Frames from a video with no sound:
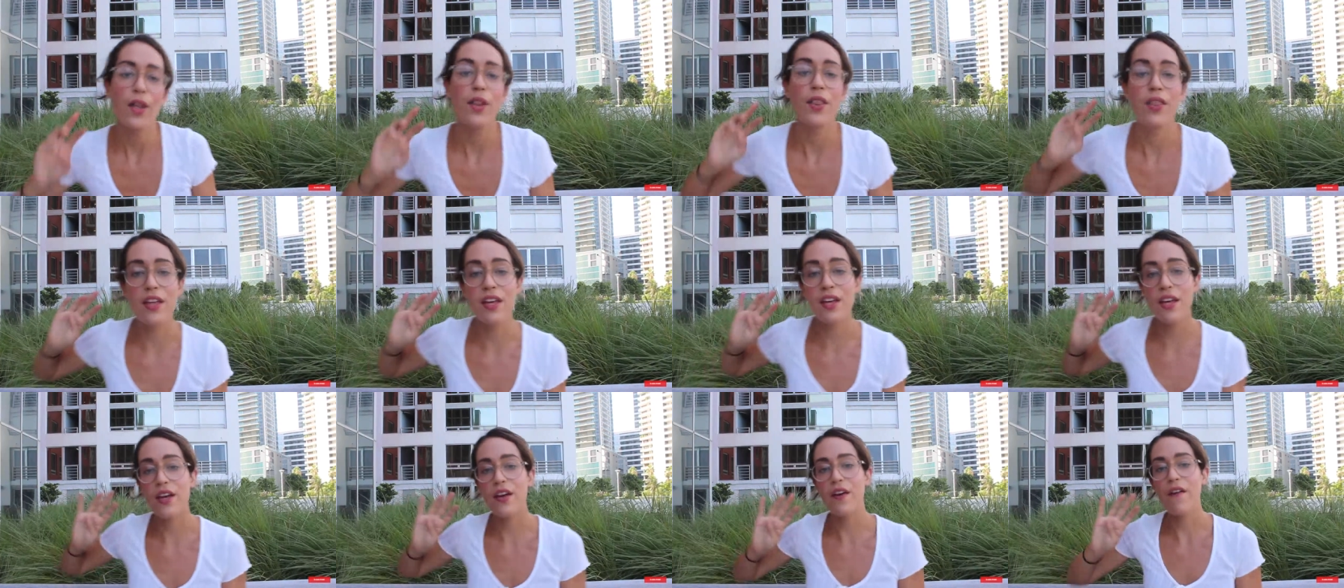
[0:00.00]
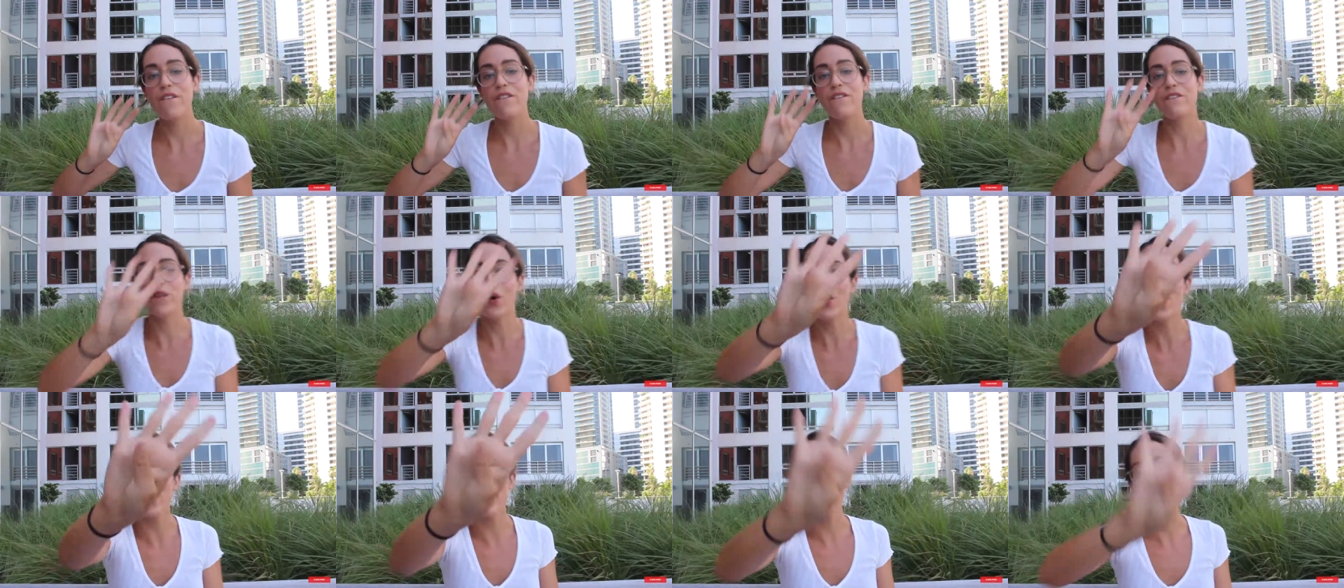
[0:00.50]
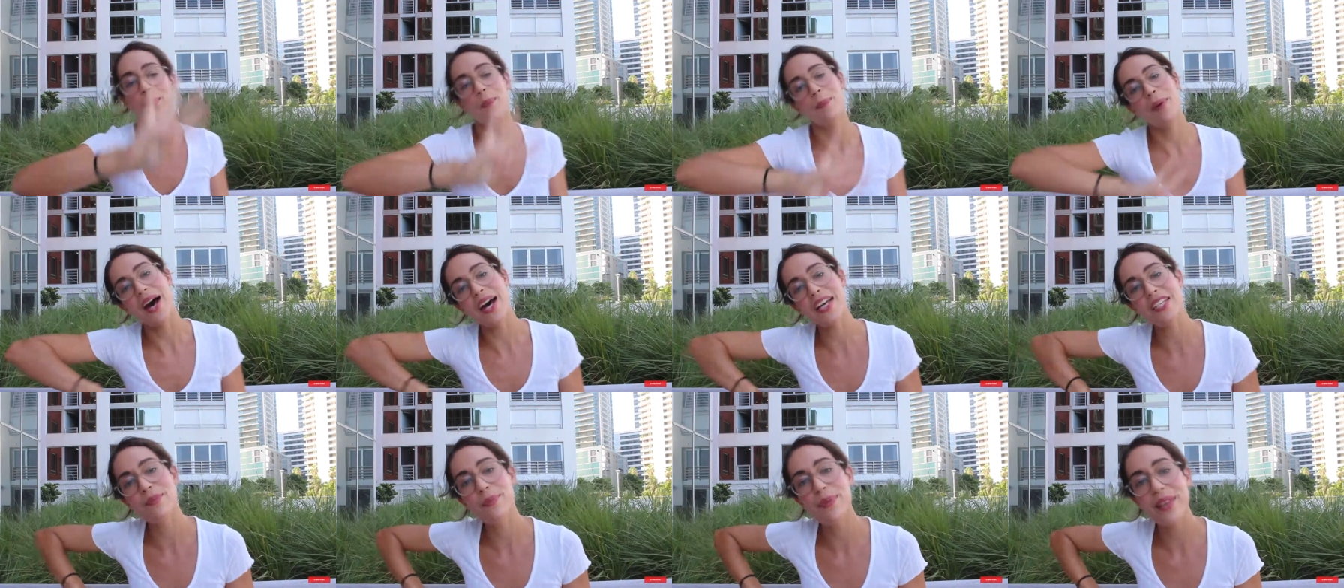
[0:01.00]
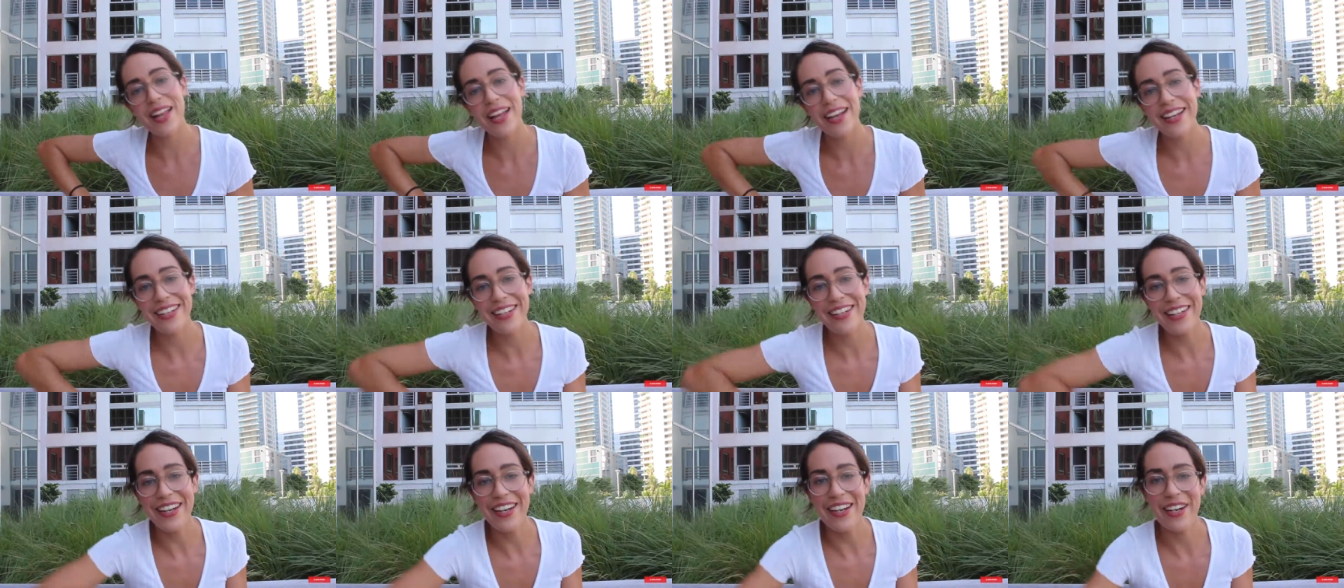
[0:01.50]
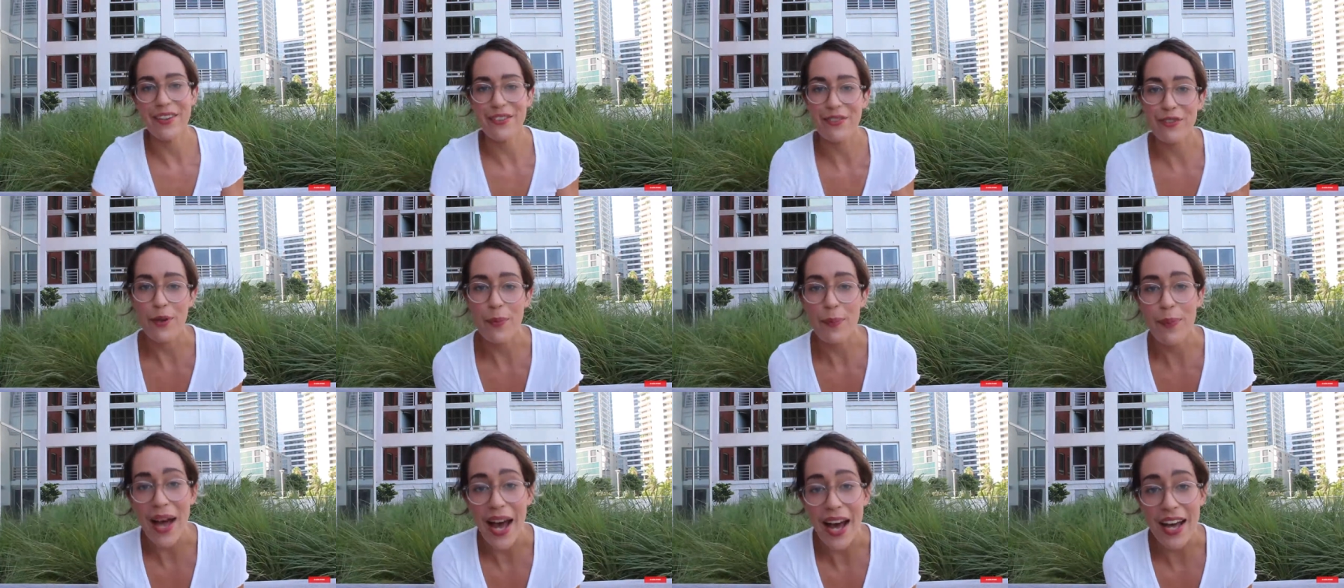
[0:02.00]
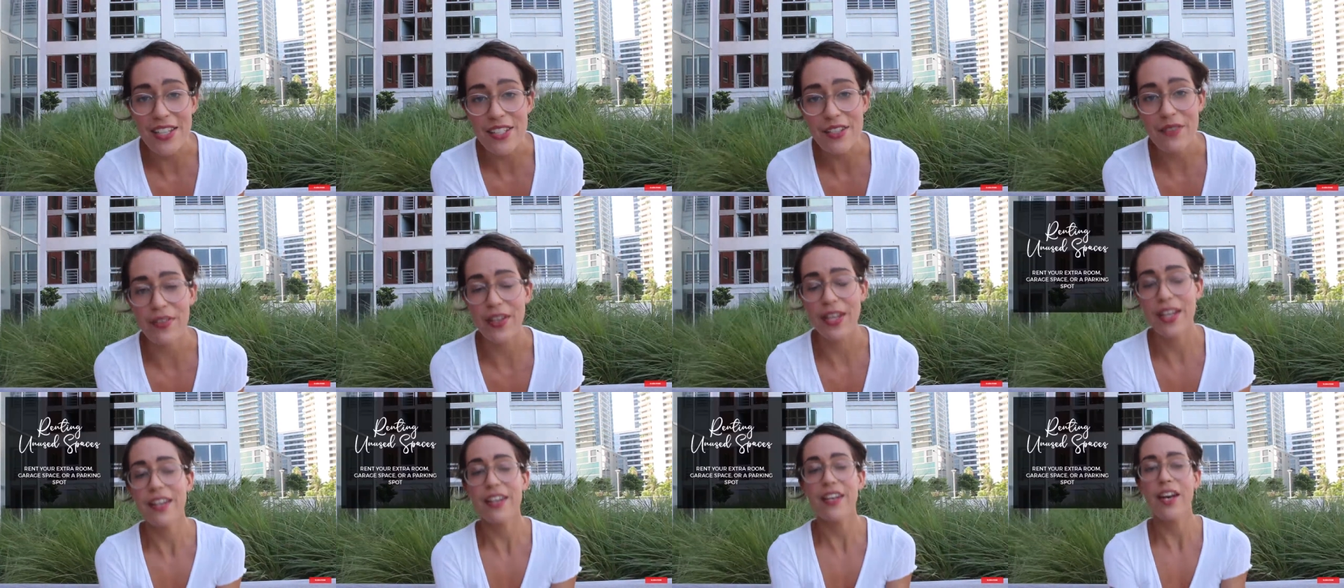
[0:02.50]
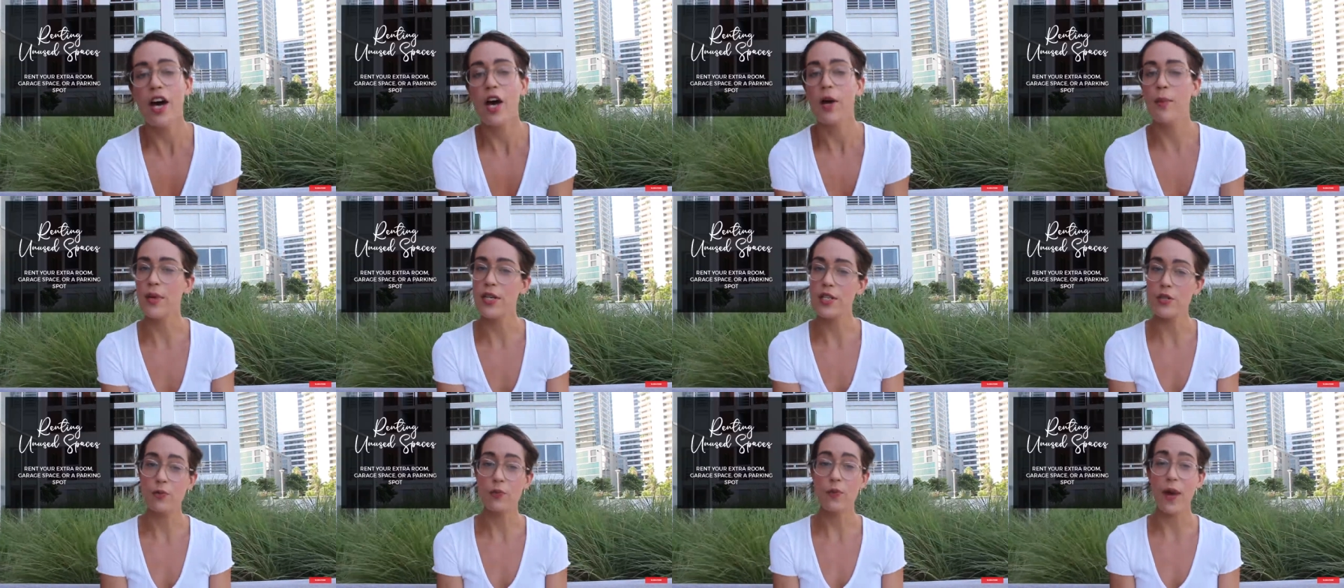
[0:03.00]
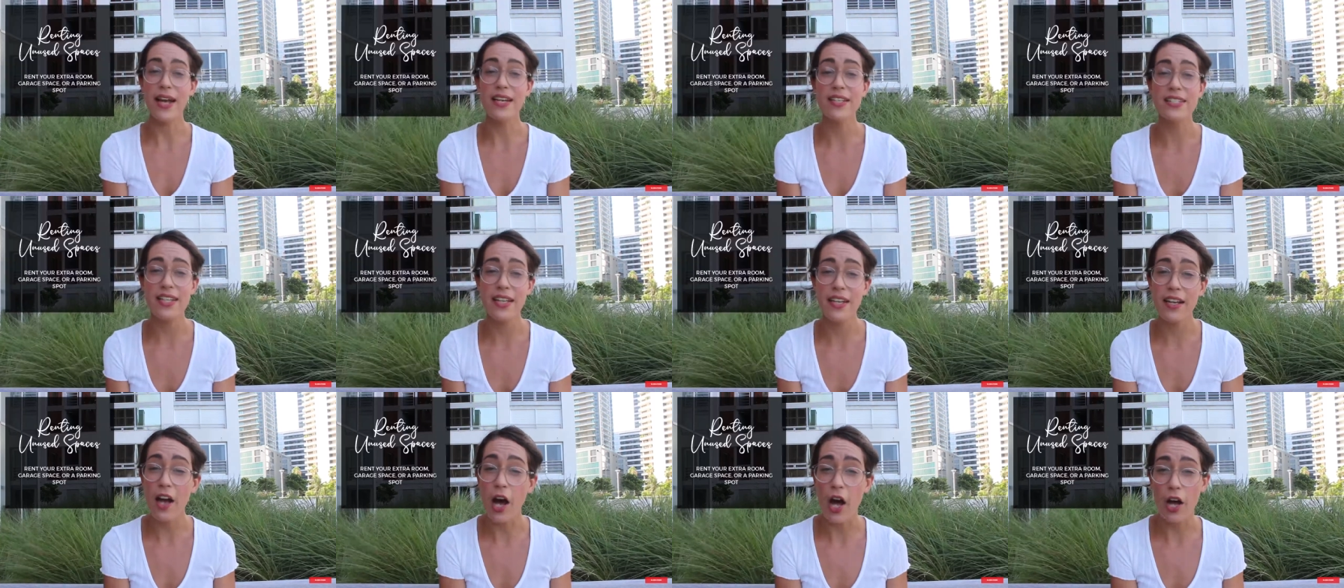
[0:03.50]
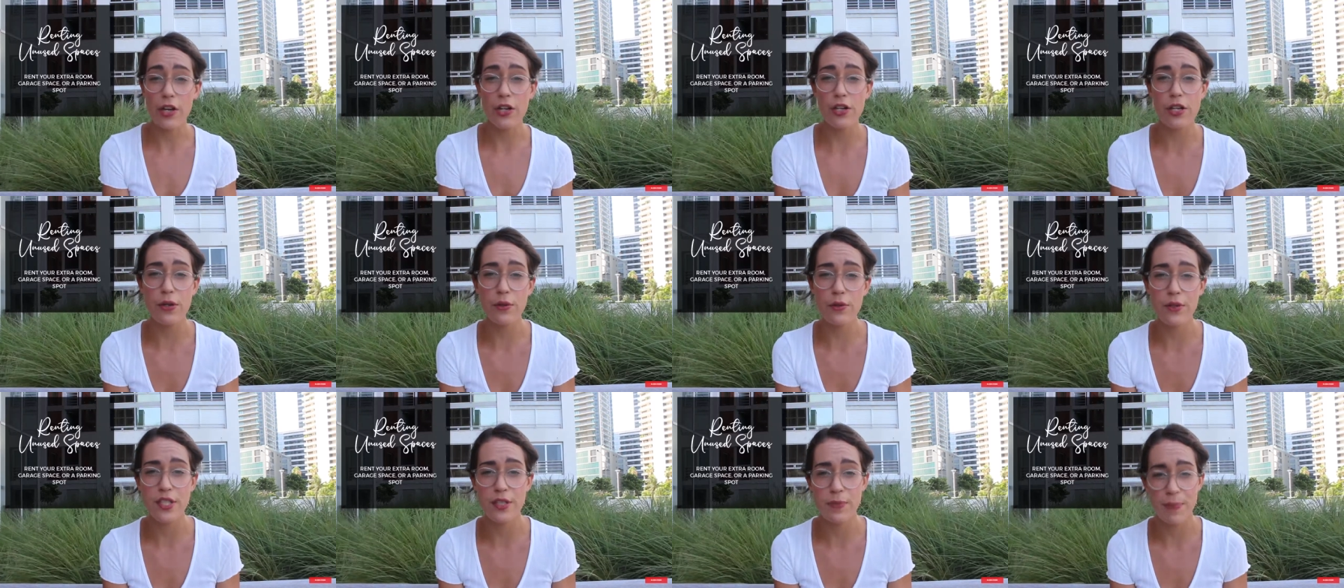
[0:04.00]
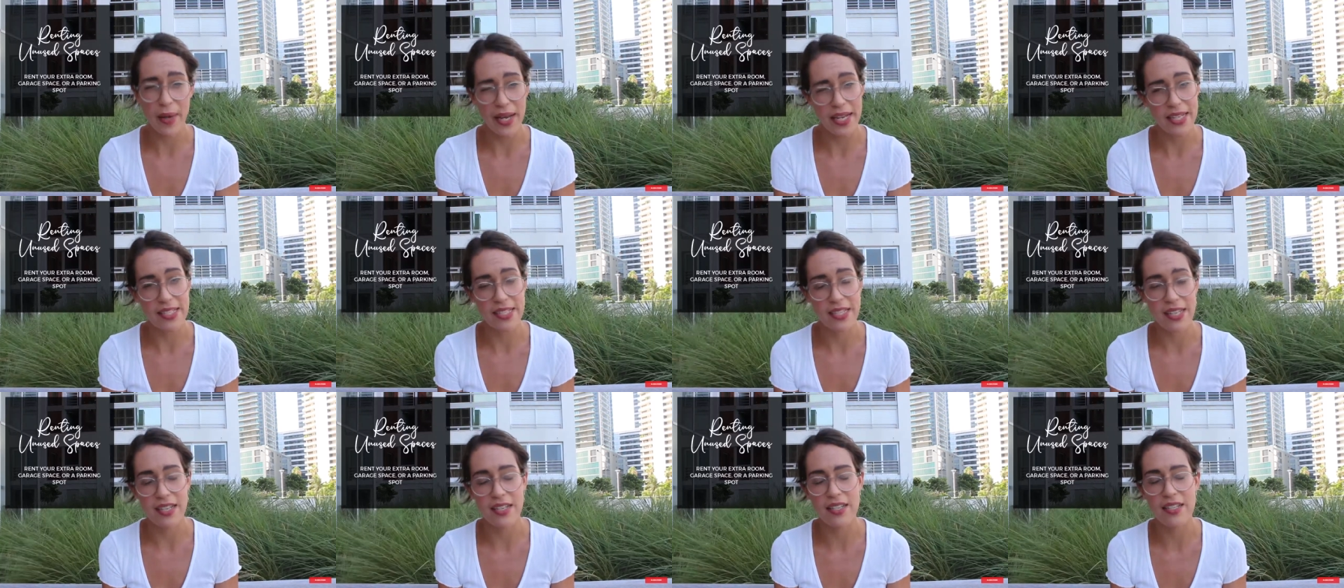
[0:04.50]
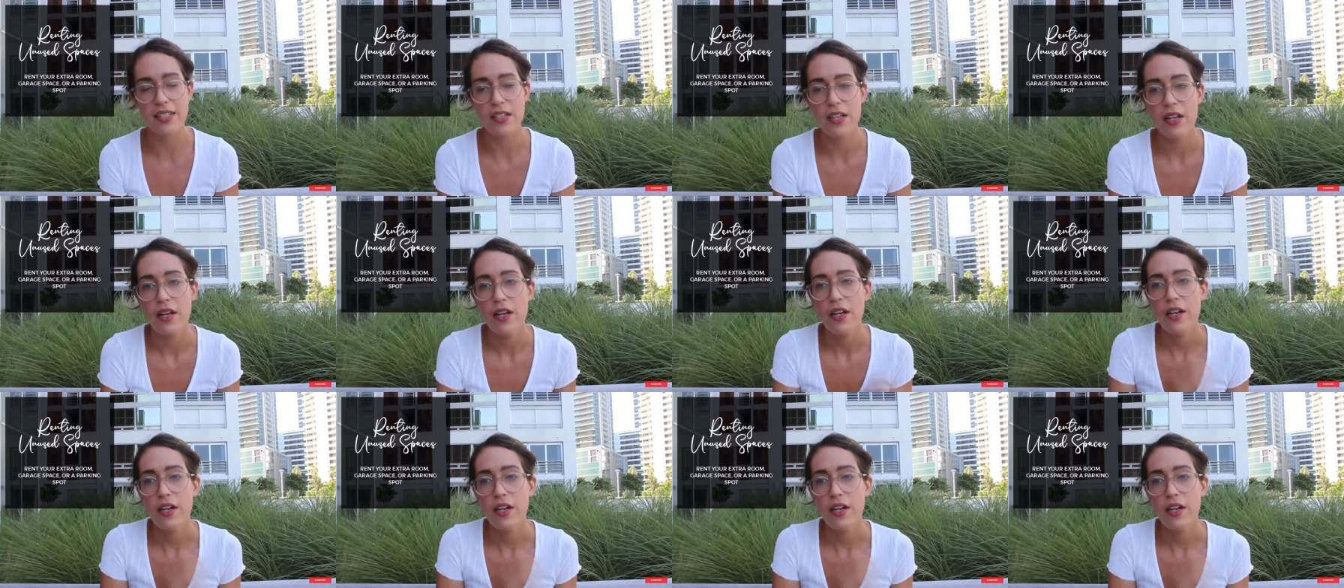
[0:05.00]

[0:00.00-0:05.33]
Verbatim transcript: The fourth possible idea for passive income is renting unused spaces.